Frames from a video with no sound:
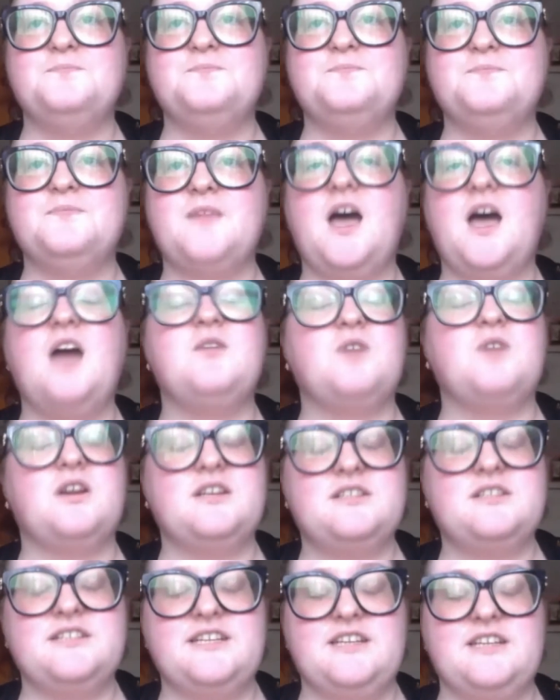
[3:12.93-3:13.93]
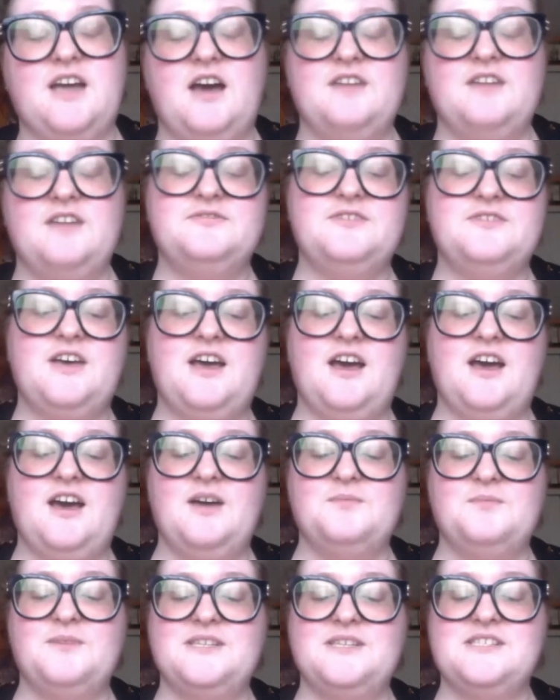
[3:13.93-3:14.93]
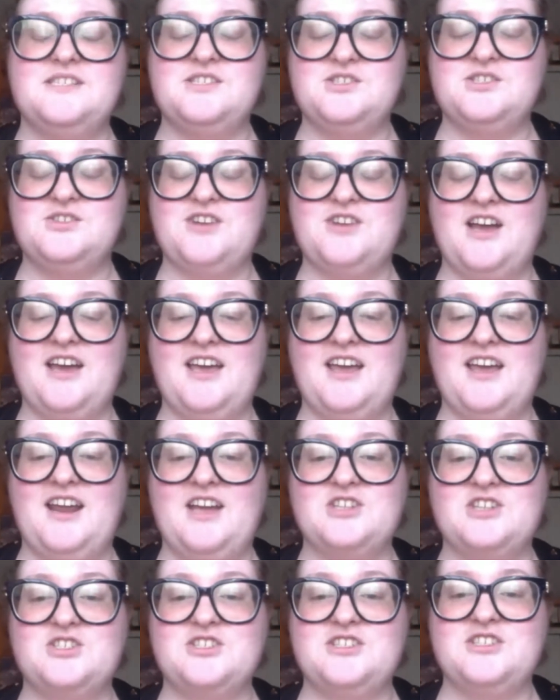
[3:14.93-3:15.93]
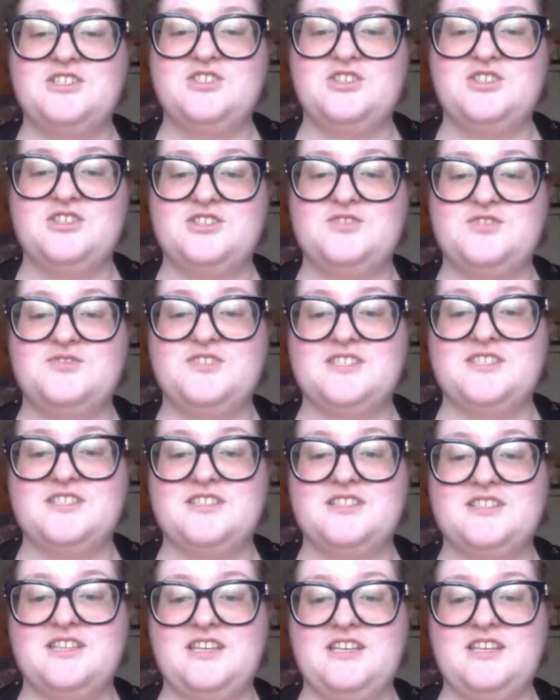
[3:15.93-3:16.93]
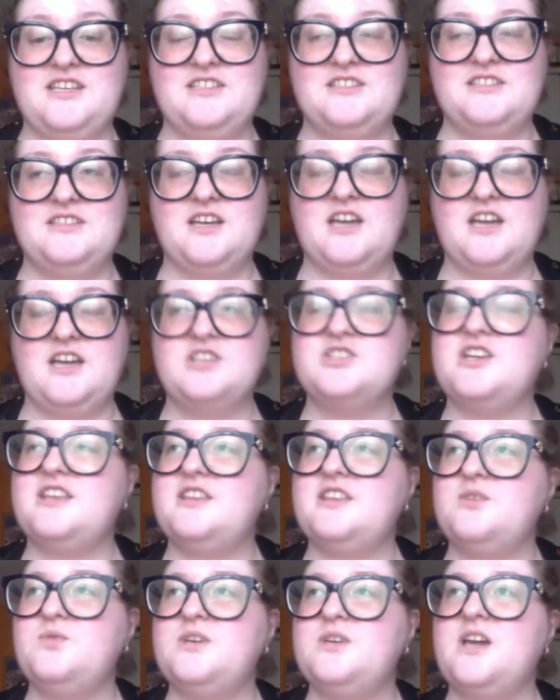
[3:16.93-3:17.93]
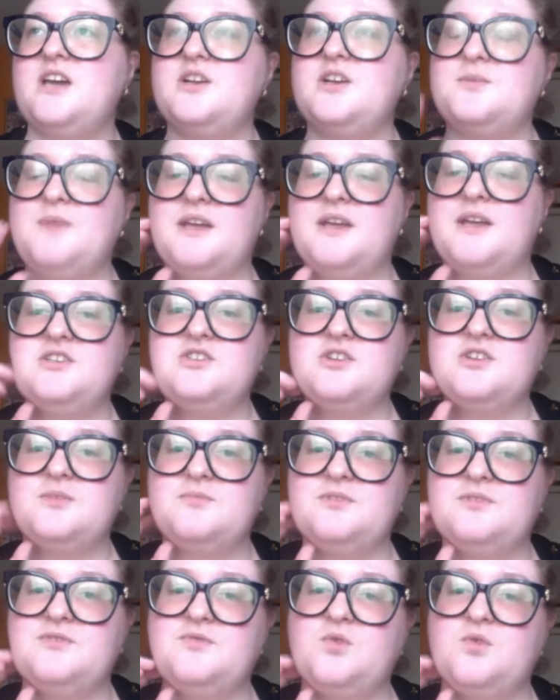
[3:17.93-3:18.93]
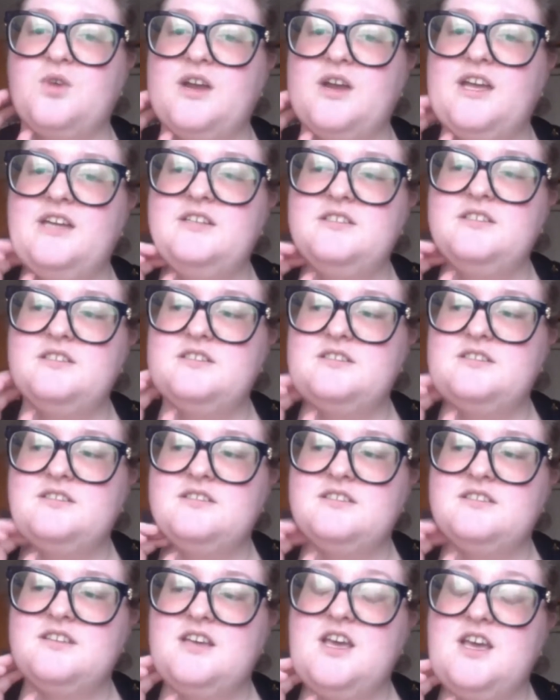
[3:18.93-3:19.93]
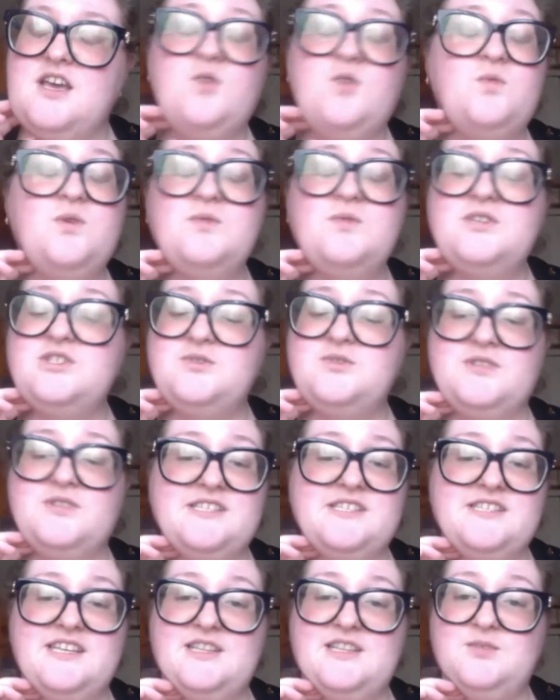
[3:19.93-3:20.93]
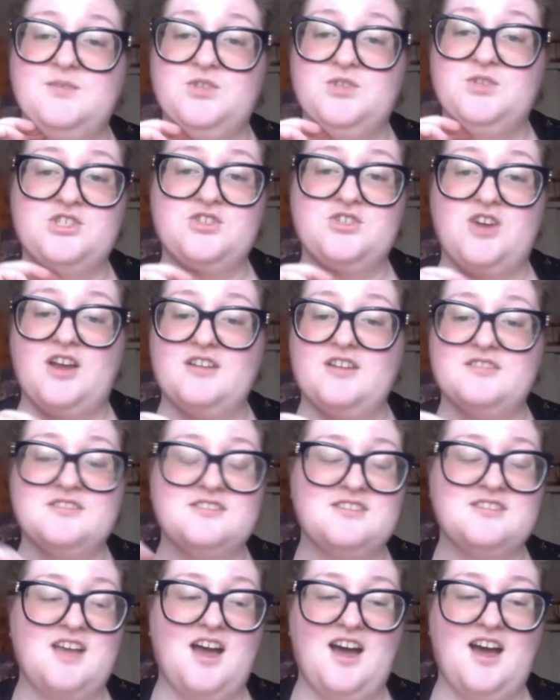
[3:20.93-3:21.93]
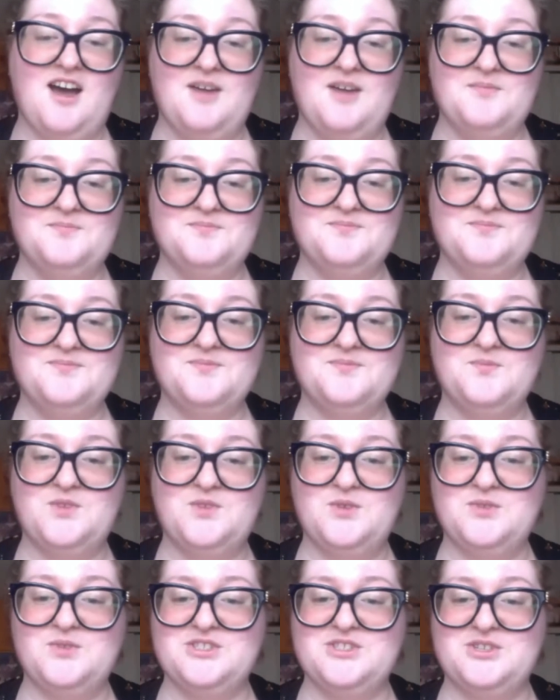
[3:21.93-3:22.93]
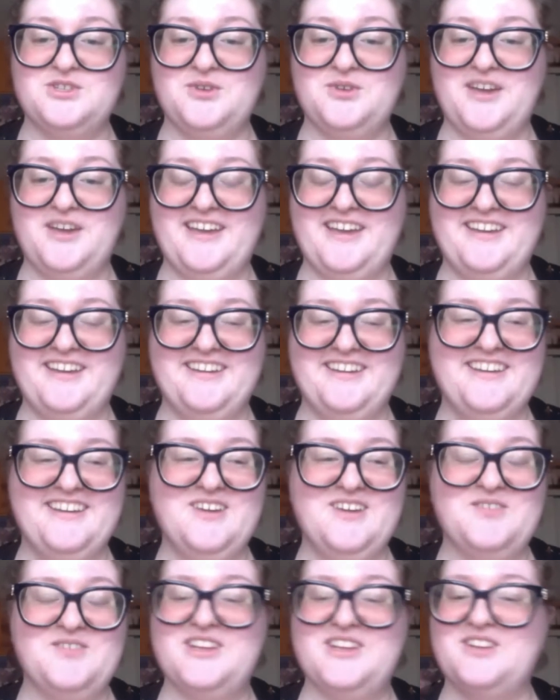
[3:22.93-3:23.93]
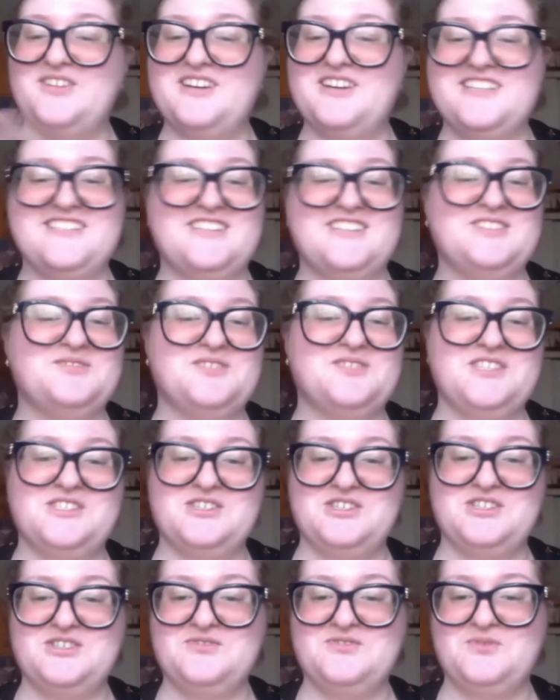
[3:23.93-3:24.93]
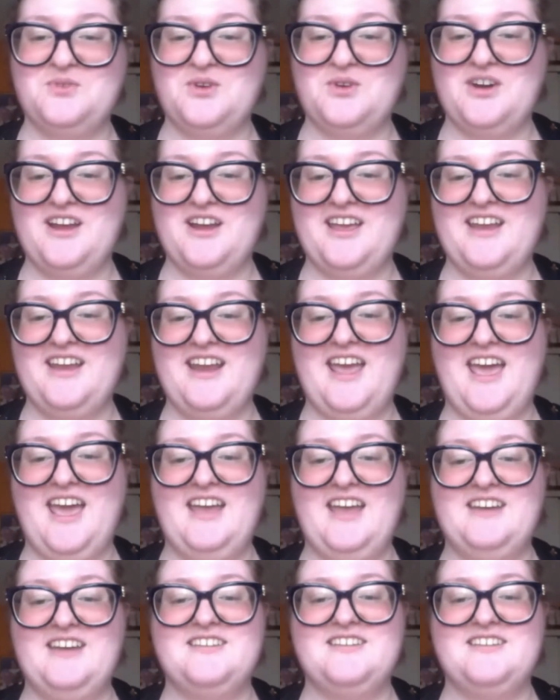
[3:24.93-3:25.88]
Ironically enough, my sister and I had actually just recently, I think we got your manuscript beforehand. We were doing the Salem witch trials. We had already done the research for it, and